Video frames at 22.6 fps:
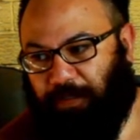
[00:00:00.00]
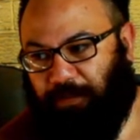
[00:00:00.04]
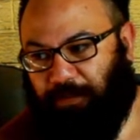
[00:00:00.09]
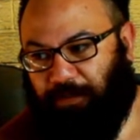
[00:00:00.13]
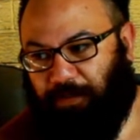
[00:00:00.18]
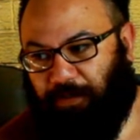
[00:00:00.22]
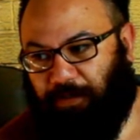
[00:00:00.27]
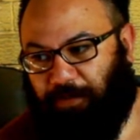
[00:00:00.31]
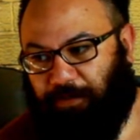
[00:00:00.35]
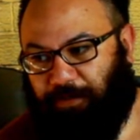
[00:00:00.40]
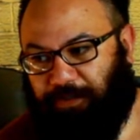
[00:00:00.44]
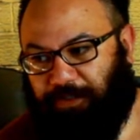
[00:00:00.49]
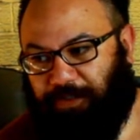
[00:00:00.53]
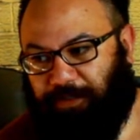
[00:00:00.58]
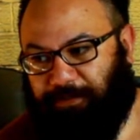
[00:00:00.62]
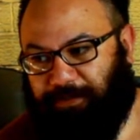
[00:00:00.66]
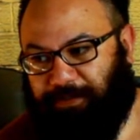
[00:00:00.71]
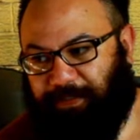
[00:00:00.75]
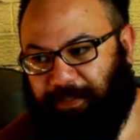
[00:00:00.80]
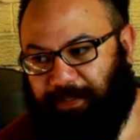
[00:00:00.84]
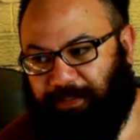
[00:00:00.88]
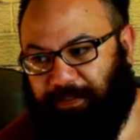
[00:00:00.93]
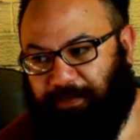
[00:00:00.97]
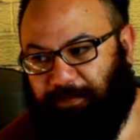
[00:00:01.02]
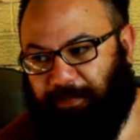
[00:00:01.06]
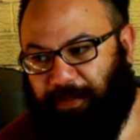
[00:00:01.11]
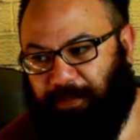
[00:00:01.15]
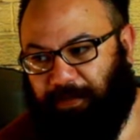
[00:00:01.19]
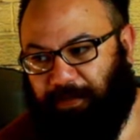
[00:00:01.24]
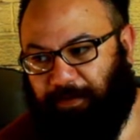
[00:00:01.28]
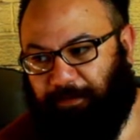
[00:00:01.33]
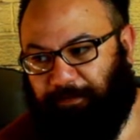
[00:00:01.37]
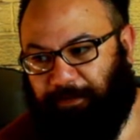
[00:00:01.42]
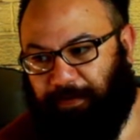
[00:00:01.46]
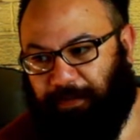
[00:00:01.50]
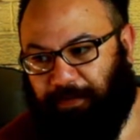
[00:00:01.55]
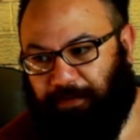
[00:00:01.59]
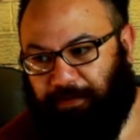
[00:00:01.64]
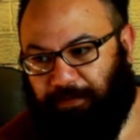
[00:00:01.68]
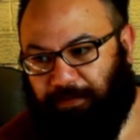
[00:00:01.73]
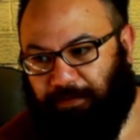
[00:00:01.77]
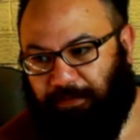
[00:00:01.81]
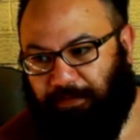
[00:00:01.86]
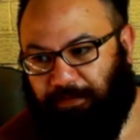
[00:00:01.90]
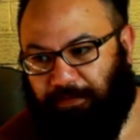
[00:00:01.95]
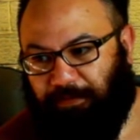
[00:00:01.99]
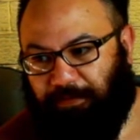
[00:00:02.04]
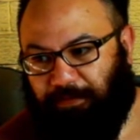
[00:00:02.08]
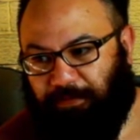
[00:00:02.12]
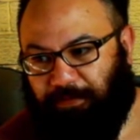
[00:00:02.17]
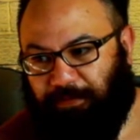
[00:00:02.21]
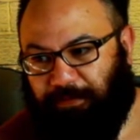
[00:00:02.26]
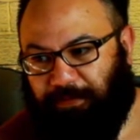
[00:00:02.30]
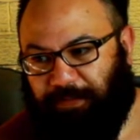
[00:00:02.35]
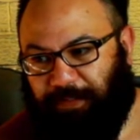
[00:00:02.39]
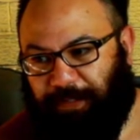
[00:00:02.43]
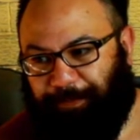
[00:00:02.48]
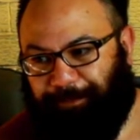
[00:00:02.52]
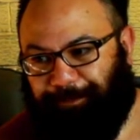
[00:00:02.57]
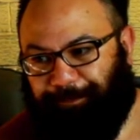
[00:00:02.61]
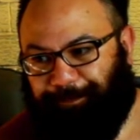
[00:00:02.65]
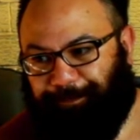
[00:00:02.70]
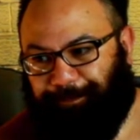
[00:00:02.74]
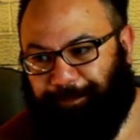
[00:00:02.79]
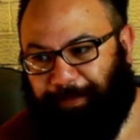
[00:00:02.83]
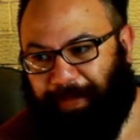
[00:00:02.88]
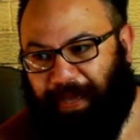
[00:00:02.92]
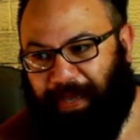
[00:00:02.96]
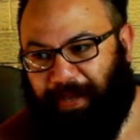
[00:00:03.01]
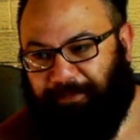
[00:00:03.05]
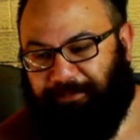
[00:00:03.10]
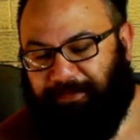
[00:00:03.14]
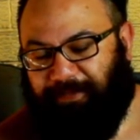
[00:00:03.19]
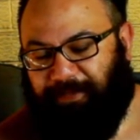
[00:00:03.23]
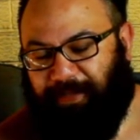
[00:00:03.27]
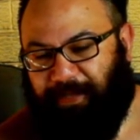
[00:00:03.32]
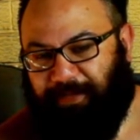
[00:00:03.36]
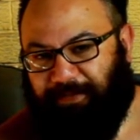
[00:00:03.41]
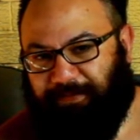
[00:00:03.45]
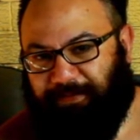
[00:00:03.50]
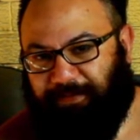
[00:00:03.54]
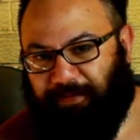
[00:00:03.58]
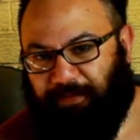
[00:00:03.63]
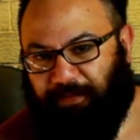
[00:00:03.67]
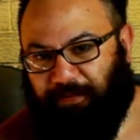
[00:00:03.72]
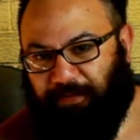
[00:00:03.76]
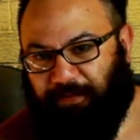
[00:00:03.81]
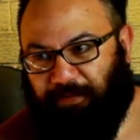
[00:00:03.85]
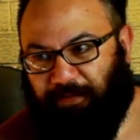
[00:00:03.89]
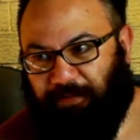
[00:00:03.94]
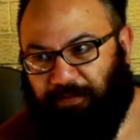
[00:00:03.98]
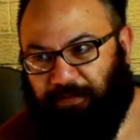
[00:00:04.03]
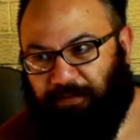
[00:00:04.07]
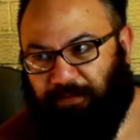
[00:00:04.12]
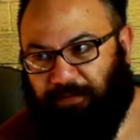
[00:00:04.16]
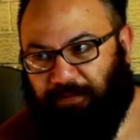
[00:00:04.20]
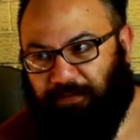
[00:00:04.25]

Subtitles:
You know, and she was saying to me that perhaps that's the